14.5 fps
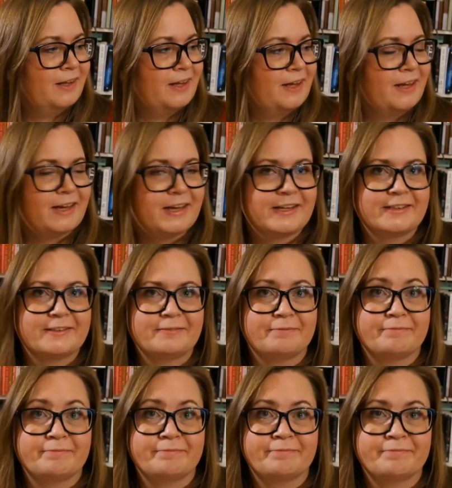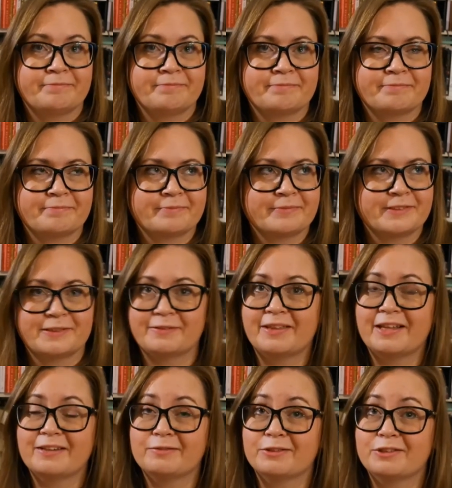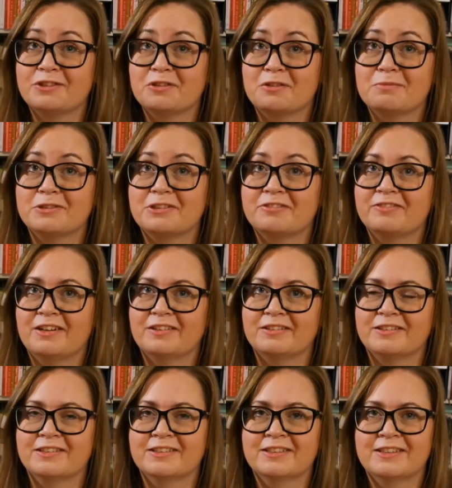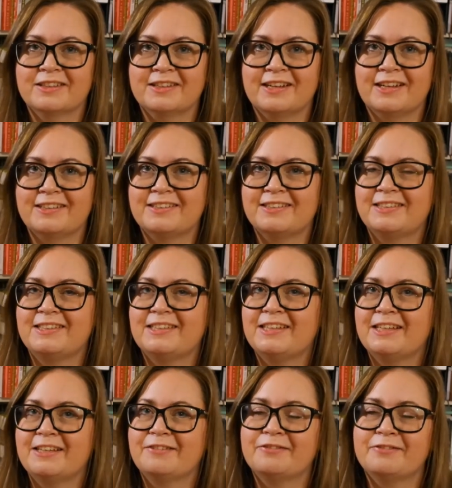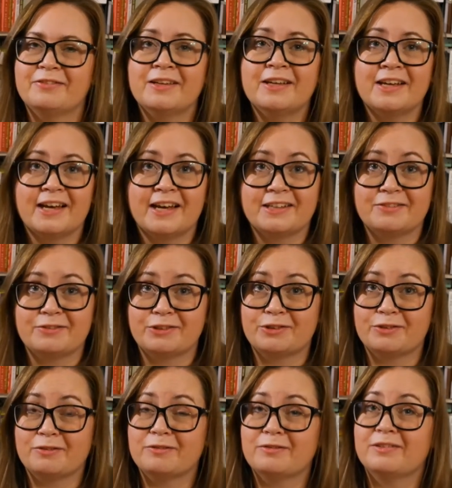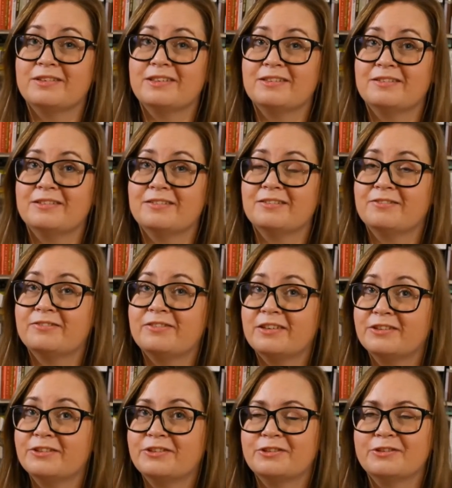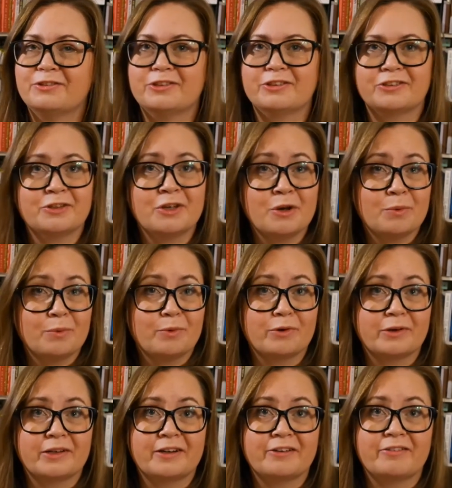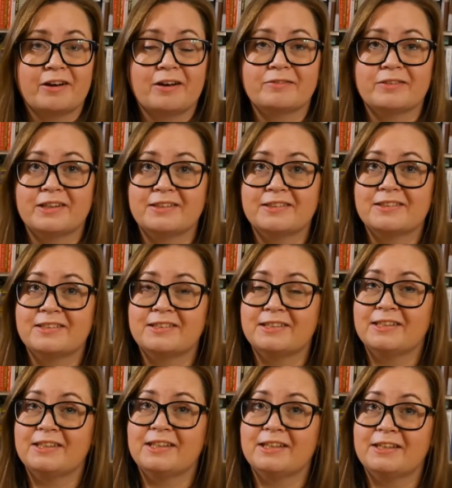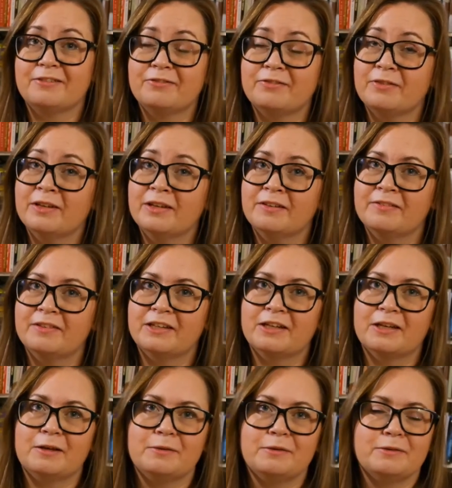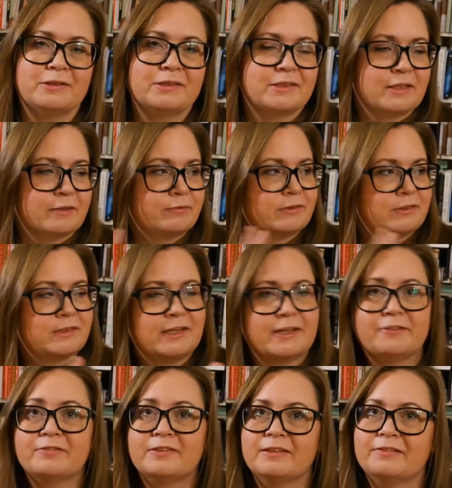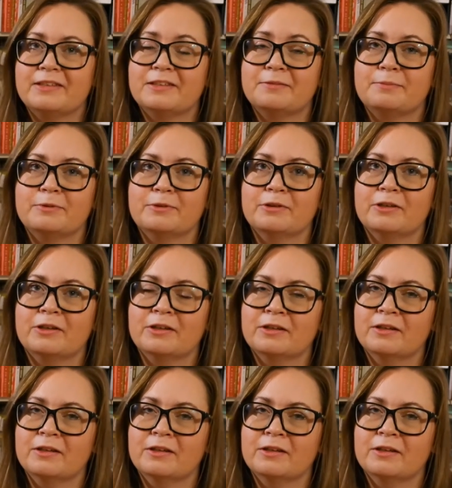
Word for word: Um, so that was so much fun, and see if and it was so fun to just walking around and see if the clues that was left in this book